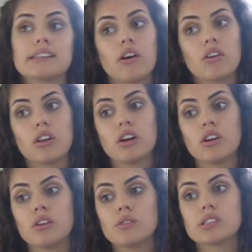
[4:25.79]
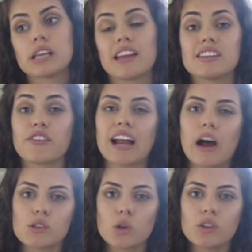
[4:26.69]
sell clothes, and different
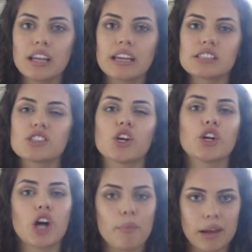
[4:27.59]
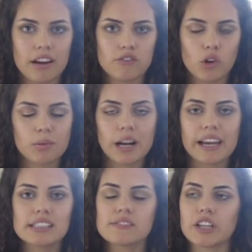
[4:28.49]
household things, so you're not paying full
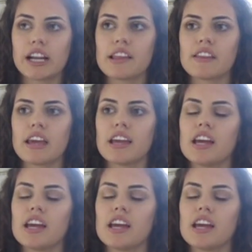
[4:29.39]
price for anything,